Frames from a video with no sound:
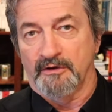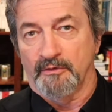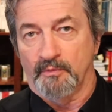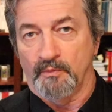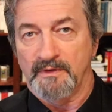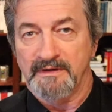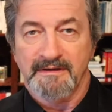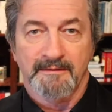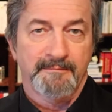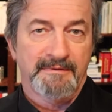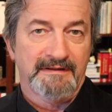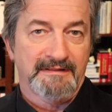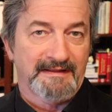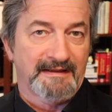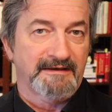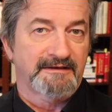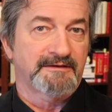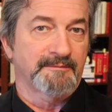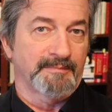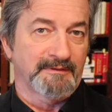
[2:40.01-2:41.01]
we can be
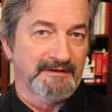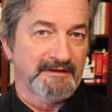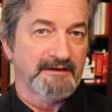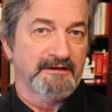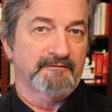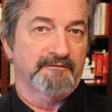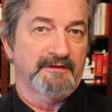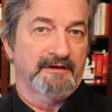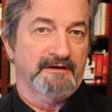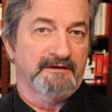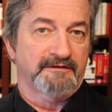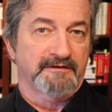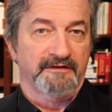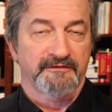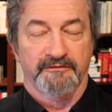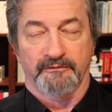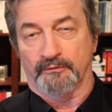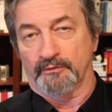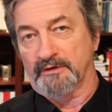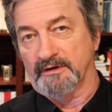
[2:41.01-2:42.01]
led to believe that it
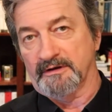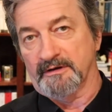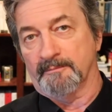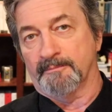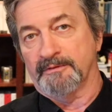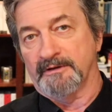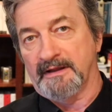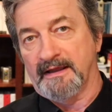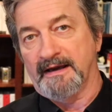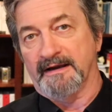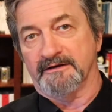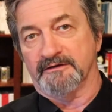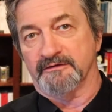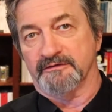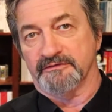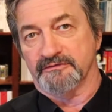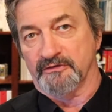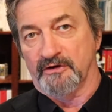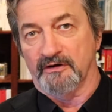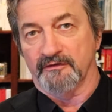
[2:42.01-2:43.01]
doesn't really apply to
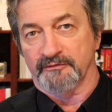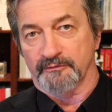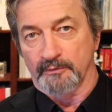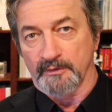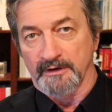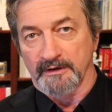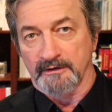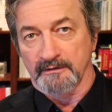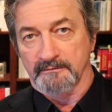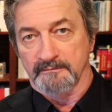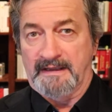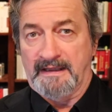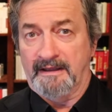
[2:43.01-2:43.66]
software.